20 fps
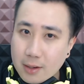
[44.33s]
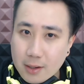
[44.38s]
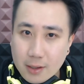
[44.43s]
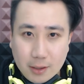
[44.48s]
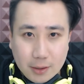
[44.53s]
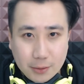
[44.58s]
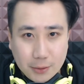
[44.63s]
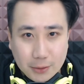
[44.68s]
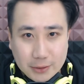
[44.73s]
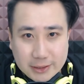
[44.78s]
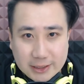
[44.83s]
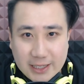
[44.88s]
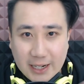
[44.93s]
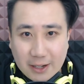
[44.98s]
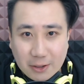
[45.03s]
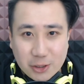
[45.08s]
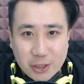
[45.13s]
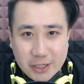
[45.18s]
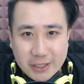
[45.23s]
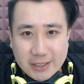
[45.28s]

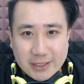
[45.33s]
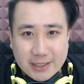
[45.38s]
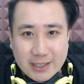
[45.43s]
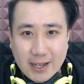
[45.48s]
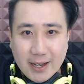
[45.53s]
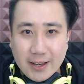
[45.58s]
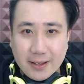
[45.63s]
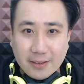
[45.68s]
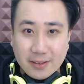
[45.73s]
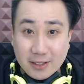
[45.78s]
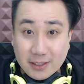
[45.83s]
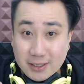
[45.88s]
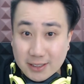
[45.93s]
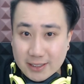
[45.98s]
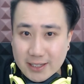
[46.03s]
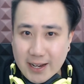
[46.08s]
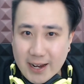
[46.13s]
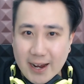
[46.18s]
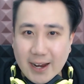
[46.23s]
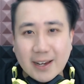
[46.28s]
Nostalgia aside, this
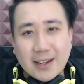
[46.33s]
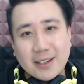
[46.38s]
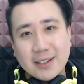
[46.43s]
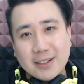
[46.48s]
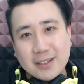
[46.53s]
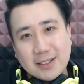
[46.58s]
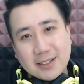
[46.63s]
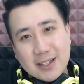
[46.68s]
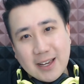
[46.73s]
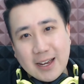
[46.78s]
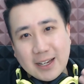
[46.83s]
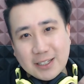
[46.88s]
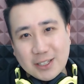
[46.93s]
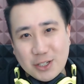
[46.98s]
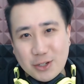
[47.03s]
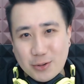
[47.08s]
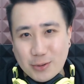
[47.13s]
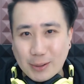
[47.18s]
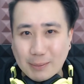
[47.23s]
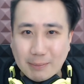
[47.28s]
deck, it's
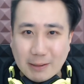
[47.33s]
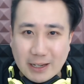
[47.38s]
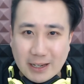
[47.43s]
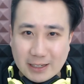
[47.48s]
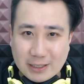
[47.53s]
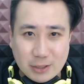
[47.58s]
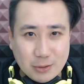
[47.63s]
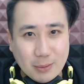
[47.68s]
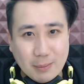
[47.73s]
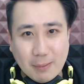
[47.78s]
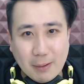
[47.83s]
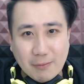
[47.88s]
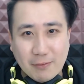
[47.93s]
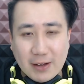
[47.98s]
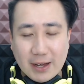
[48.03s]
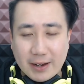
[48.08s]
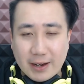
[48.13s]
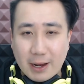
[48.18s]
extremely fun.